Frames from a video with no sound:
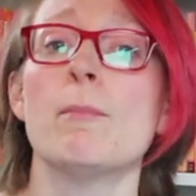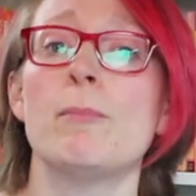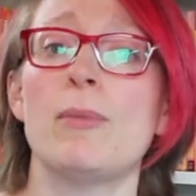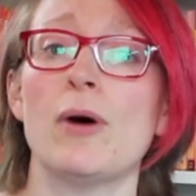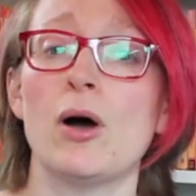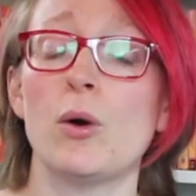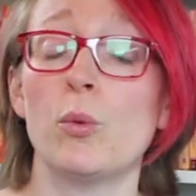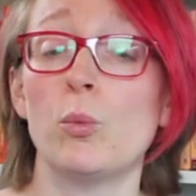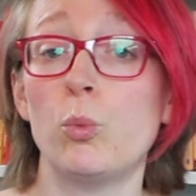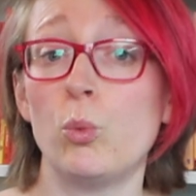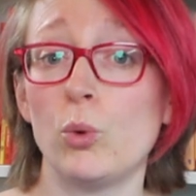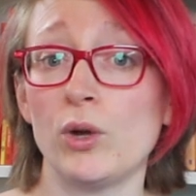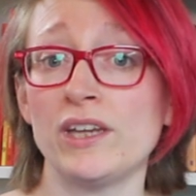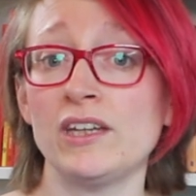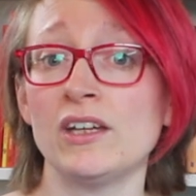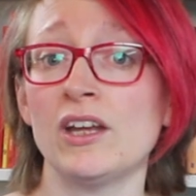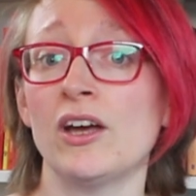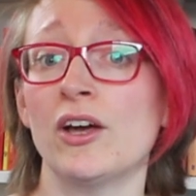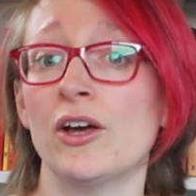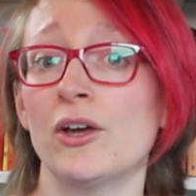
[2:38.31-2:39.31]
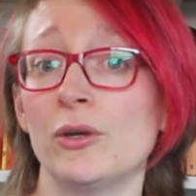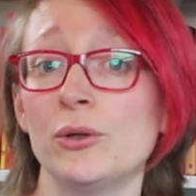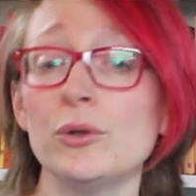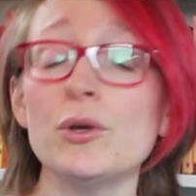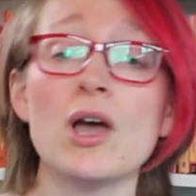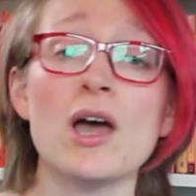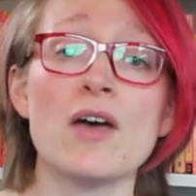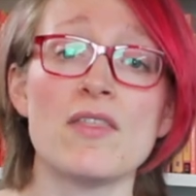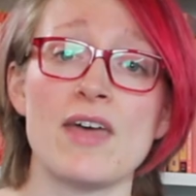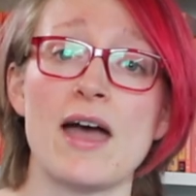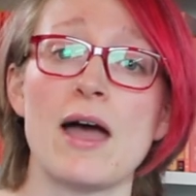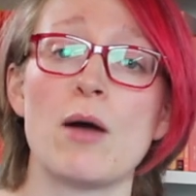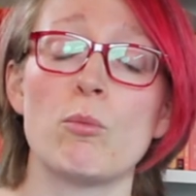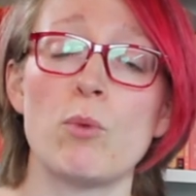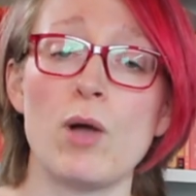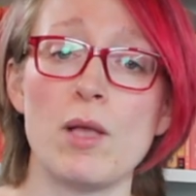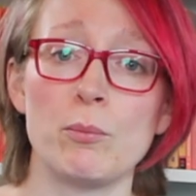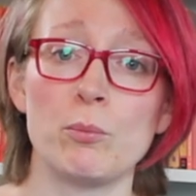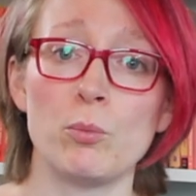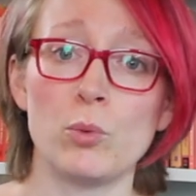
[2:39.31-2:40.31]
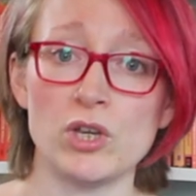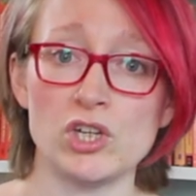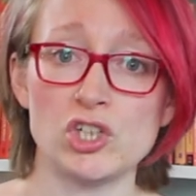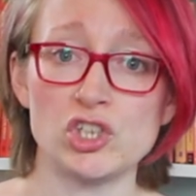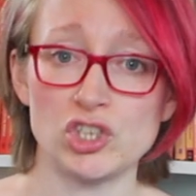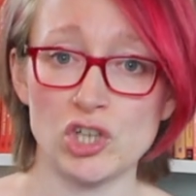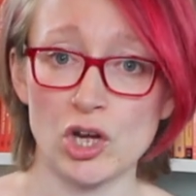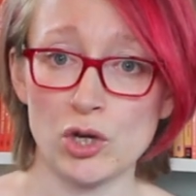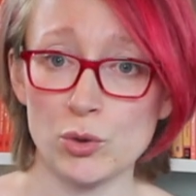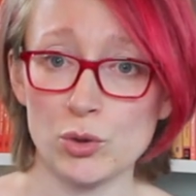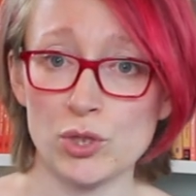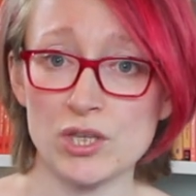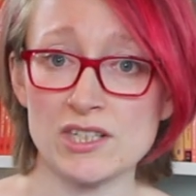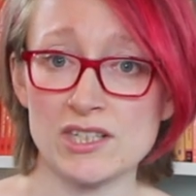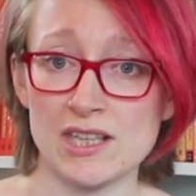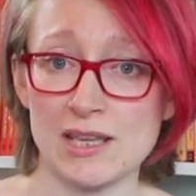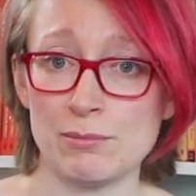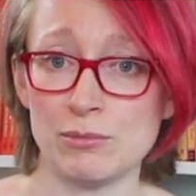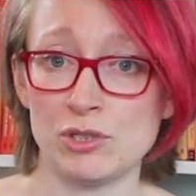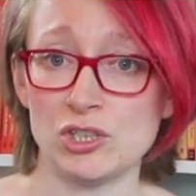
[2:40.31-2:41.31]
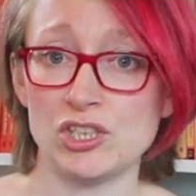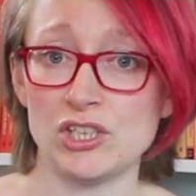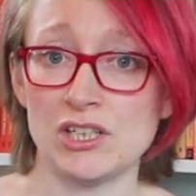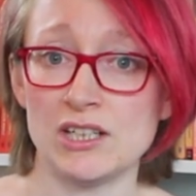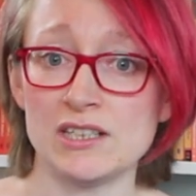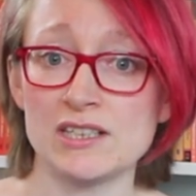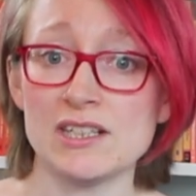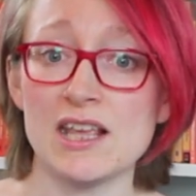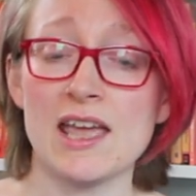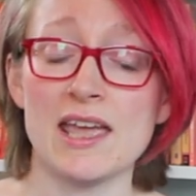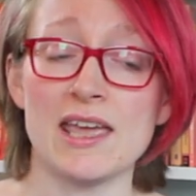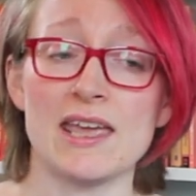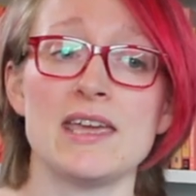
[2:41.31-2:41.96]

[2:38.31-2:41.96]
But we know that when we show these images